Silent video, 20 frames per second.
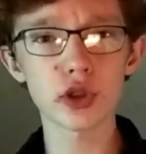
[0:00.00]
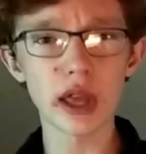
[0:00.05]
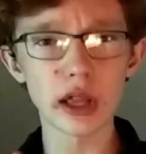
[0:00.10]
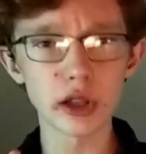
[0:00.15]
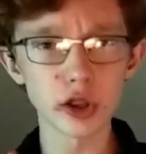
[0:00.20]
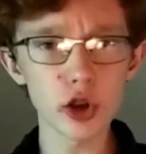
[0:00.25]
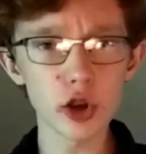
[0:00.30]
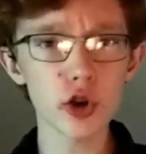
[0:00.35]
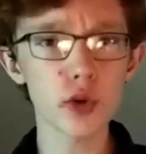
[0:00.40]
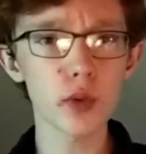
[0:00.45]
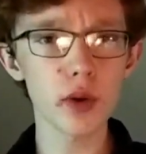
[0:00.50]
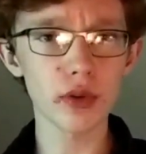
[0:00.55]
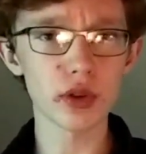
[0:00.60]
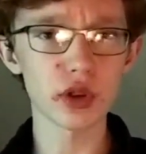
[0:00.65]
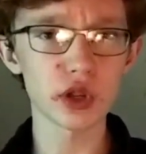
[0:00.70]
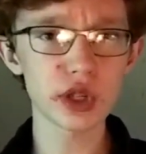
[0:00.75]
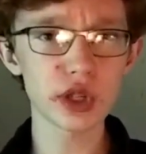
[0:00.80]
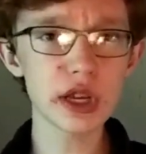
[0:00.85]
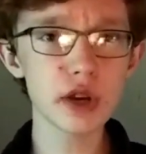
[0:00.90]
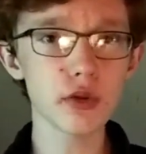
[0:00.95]
They look where the
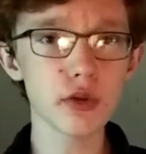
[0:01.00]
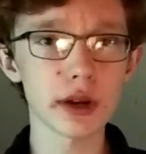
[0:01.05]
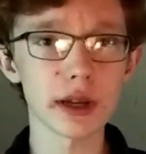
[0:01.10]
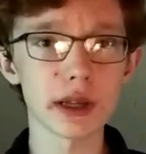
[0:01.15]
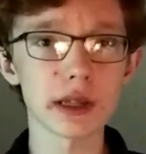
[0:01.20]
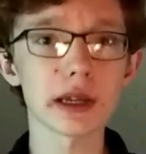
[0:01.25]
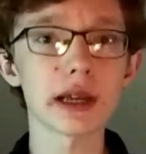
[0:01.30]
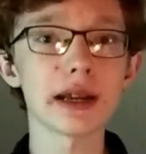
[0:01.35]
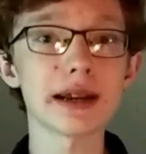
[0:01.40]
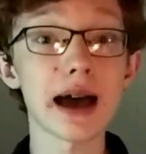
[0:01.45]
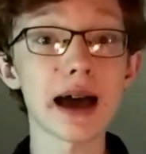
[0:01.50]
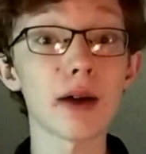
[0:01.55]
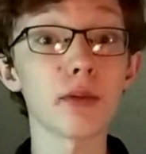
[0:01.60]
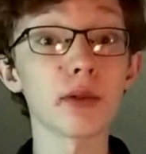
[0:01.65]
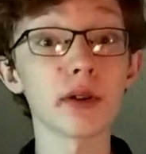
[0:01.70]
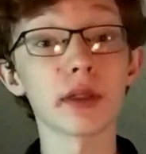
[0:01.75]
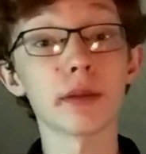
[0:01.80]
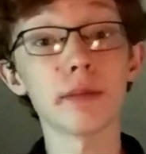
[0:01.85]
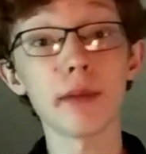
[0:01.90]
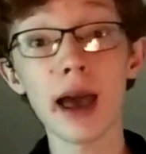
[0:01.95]
secret is and not
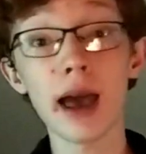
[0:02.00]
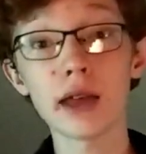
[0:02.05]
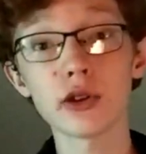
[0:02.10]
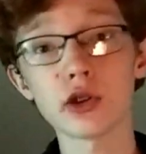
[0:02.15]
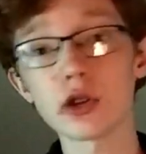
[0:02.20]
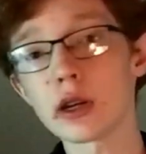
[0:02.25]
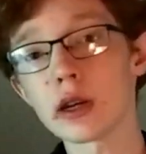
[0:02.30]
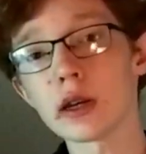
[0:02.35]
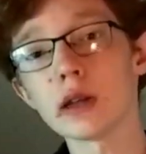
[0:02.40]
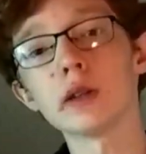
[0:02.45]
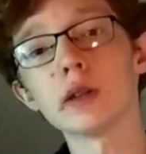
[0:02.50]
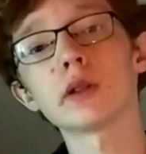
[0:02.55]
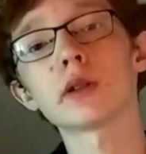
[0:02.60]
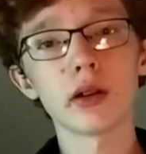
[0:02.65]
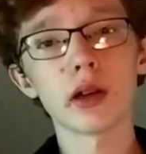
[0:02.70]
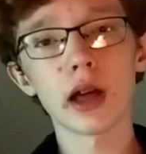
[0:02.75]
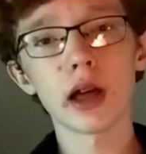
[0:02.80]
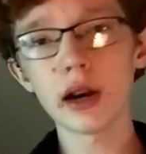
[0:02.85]
where the magic is.